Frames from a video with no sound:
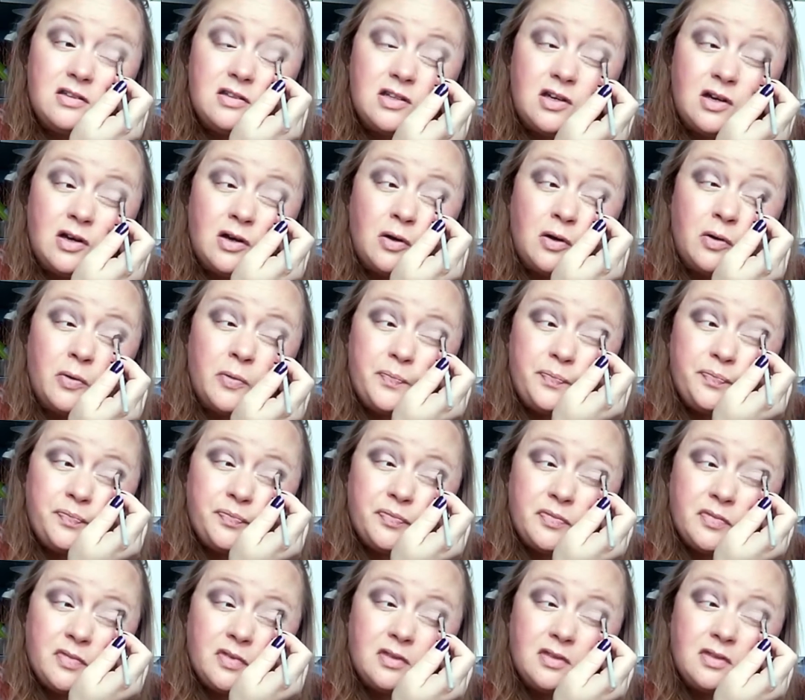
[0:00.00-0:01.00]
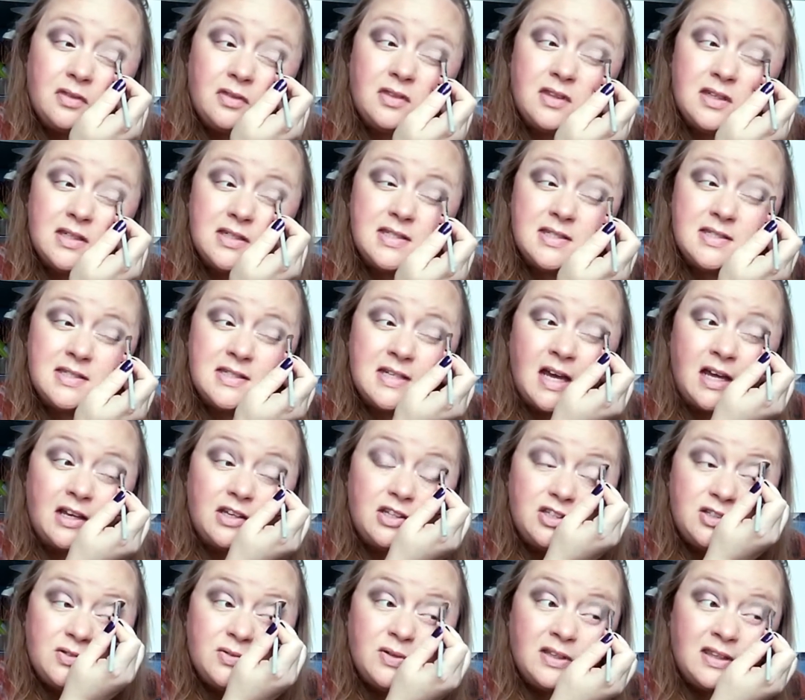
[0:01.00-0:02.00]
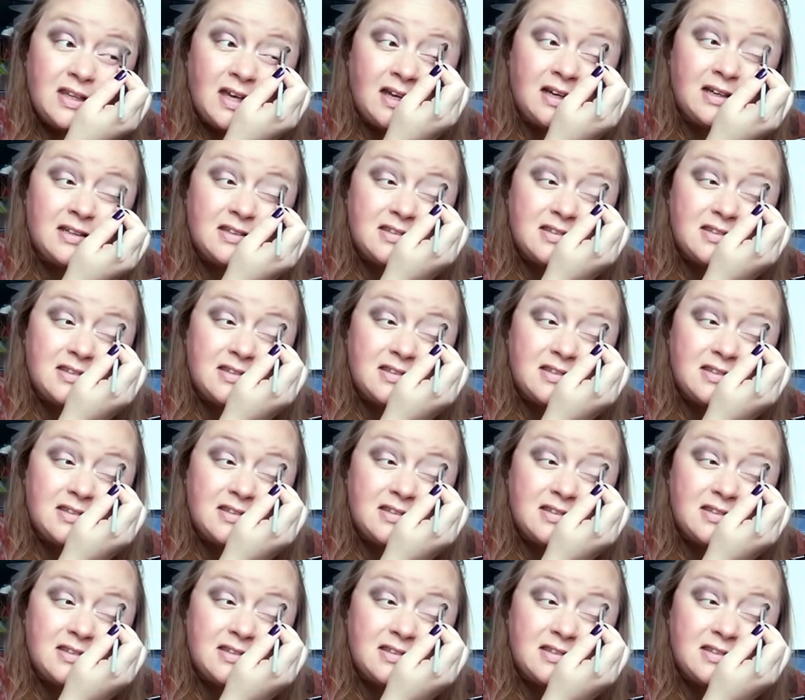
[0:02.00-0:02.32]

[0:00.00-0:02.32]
So this is not doing that.